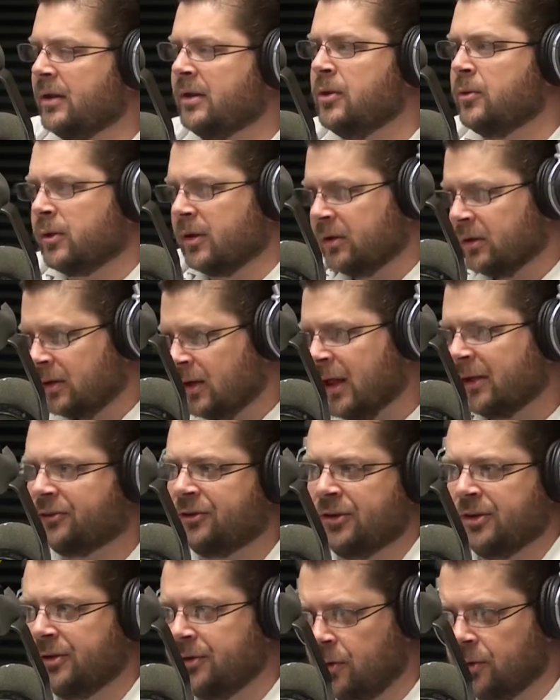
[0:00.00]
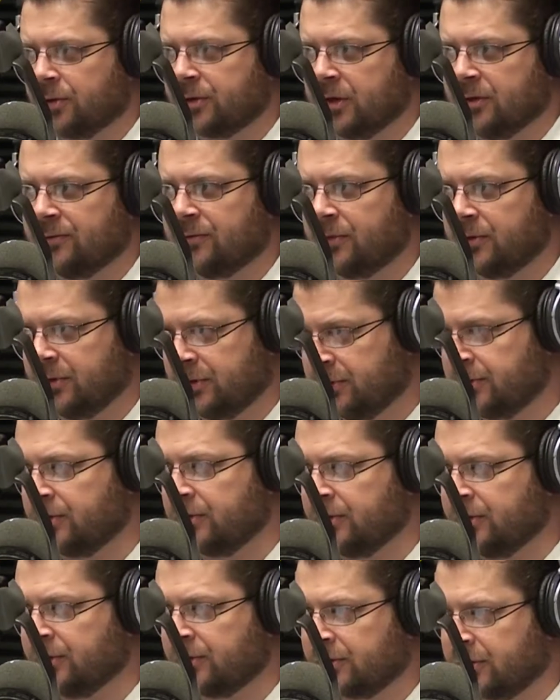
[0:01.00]
You can lessen your
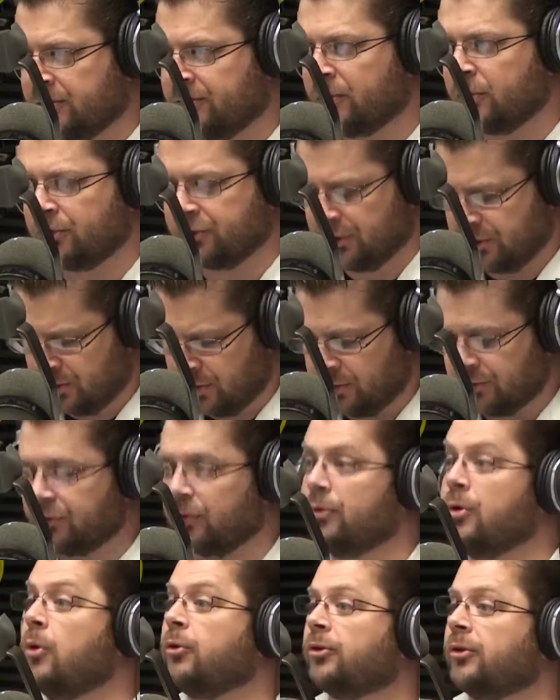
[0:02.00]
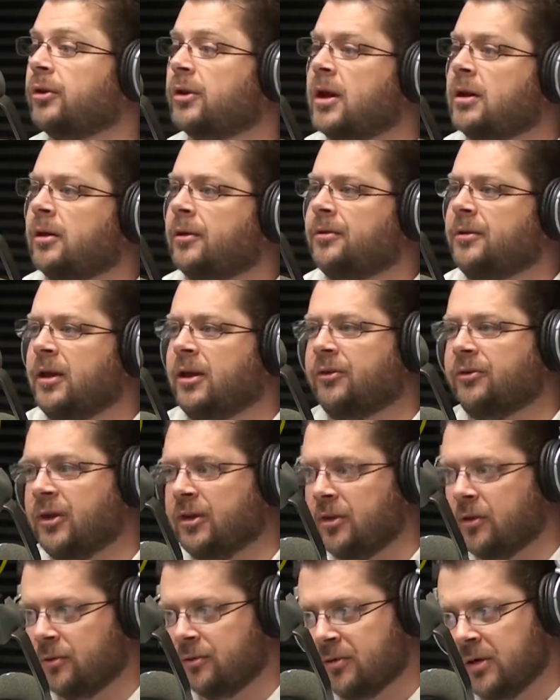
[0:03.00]
conversion goals. So those are the kind of things
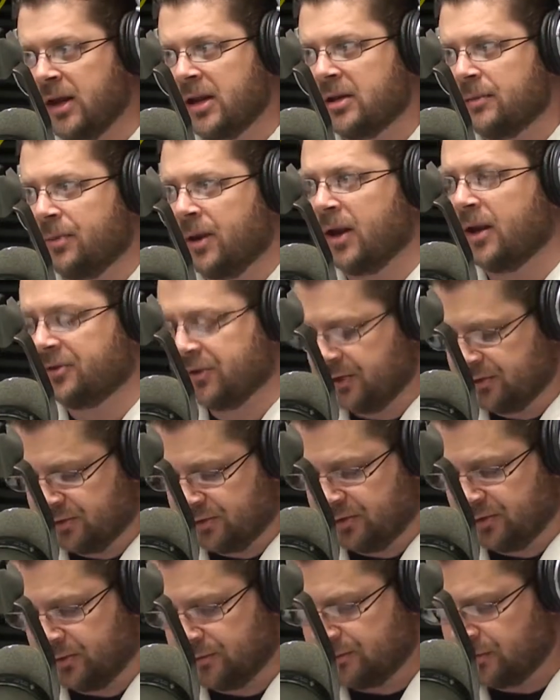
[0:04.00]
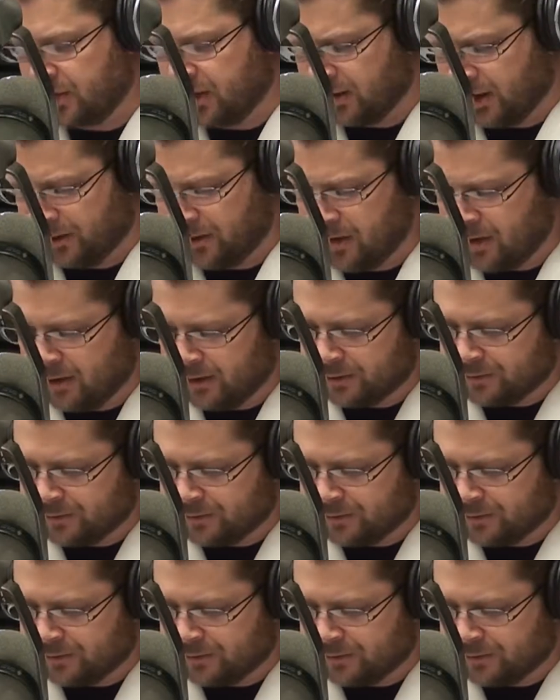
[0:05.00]
that you need to pay attention to. All right.